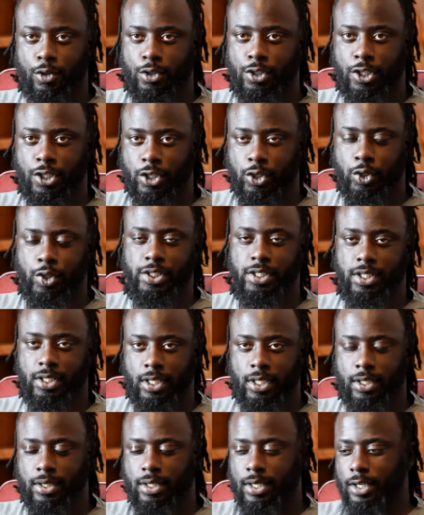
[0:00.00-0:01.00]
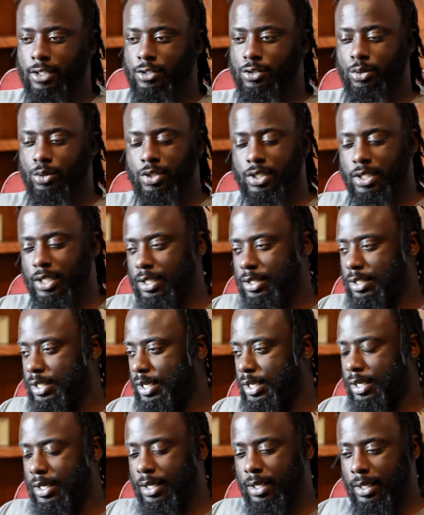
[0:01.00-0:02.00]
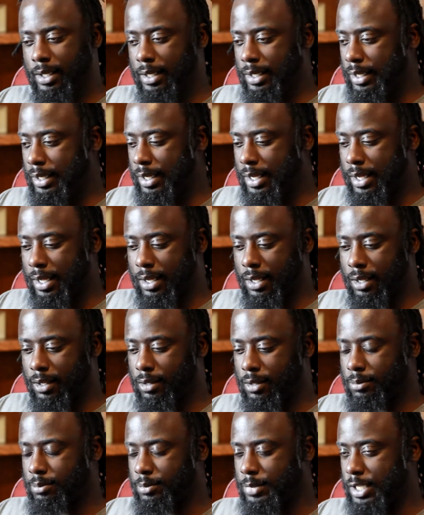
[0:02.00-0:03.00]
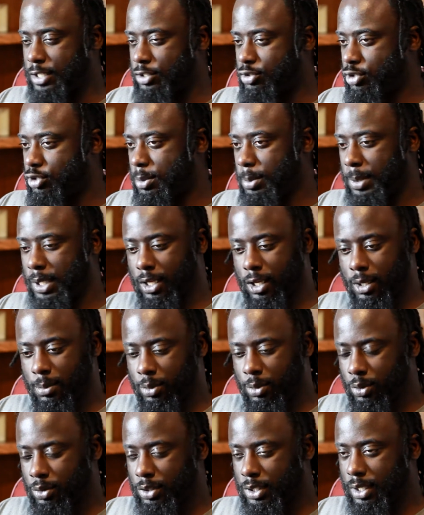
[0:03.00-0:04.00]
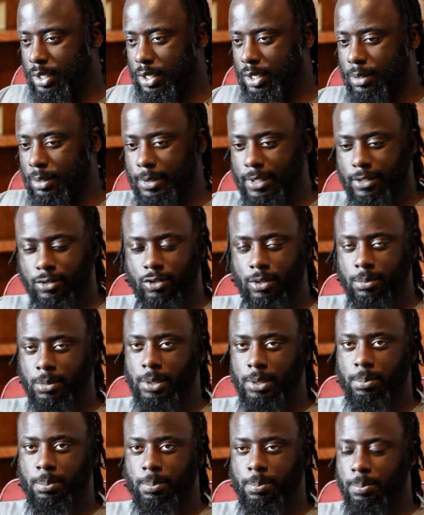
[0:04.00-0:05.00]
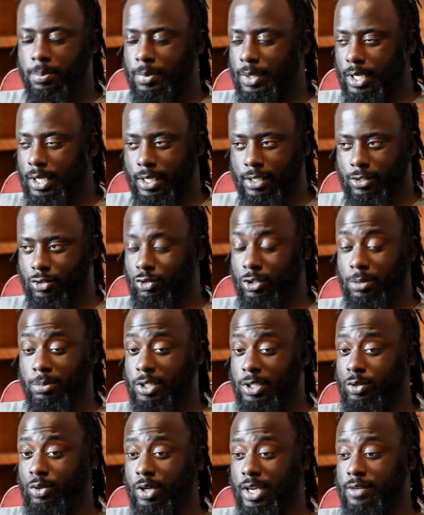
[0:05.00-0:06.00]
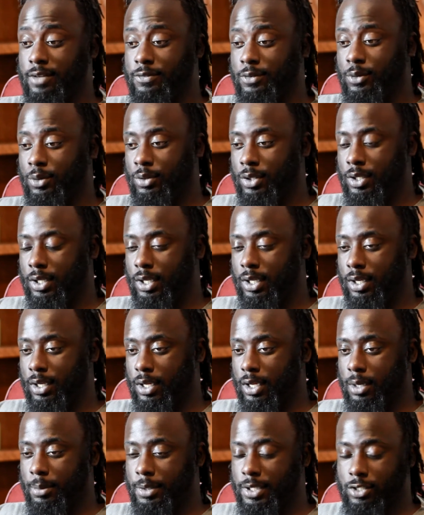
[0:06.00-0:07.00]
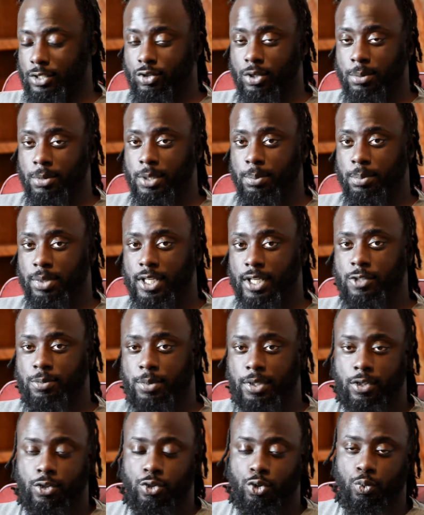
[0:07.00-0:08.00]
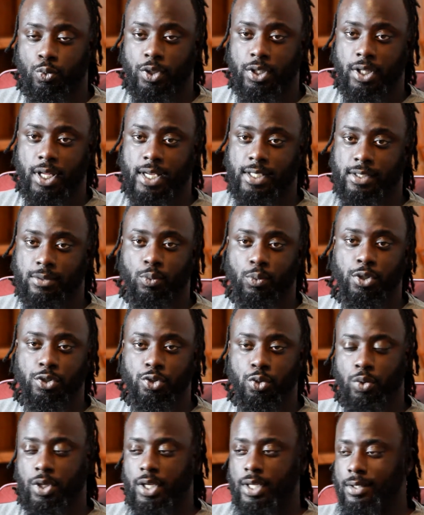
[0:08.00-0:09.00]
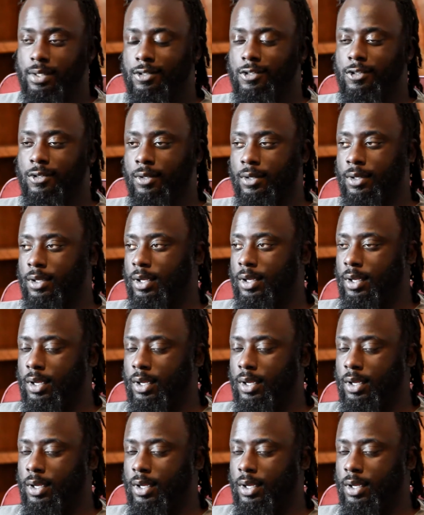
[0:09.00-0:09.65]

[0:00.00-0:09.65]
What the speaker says: you're going to get there. So to get there, extremely humbled, extremely grateful, and extremely blessed, because you realize once you get into